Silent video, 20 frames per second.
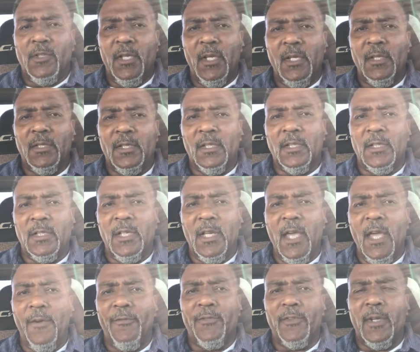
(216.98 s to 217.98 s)
Jesus
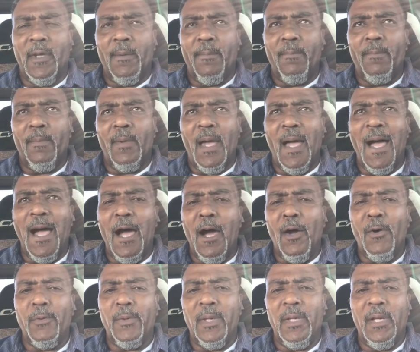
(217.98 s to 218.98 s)
left them.
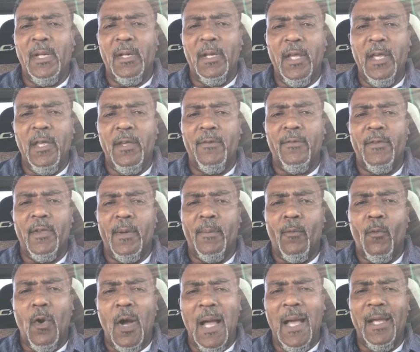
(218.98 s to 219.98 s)
How did he leave
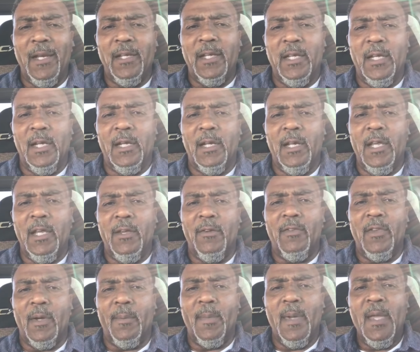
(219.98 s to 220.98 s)
them? Why did he
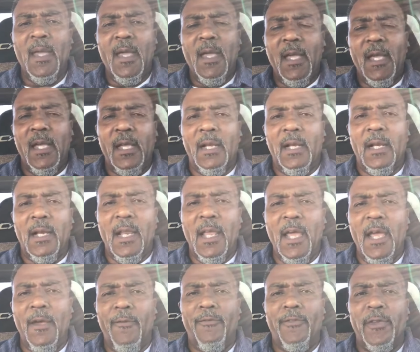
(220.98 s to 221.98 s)
leave them? He
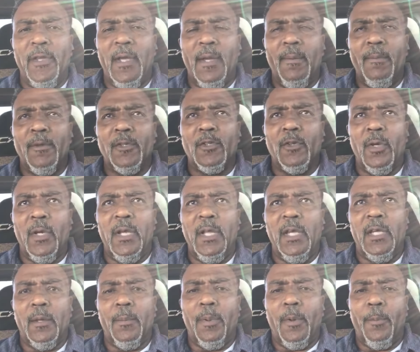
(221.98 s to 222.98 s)
left them so
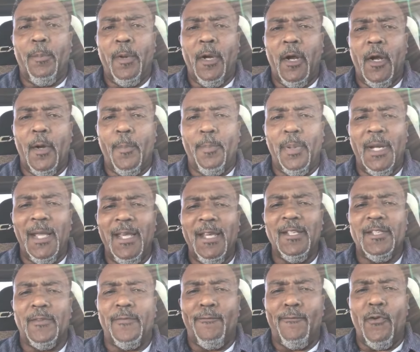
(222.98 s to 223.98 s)
that he can prepare a
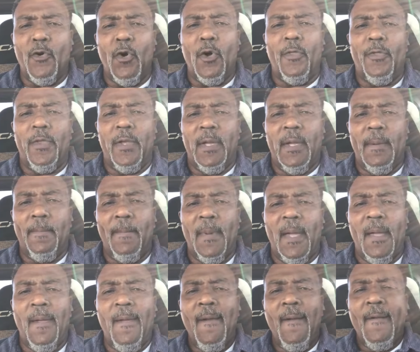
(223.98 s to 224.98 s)
place for
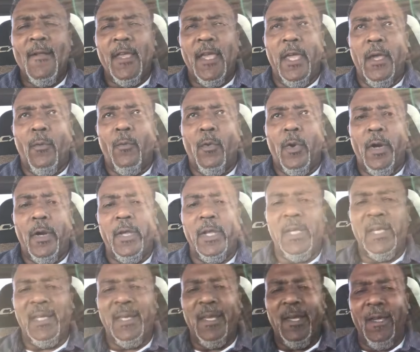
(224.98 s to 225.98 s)
them. And where
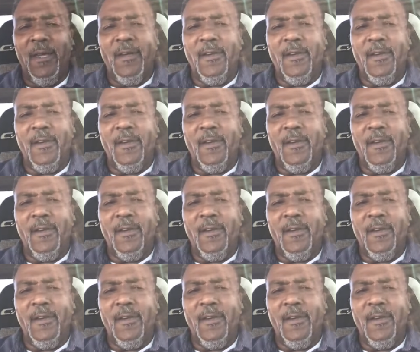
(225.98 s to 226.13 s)
he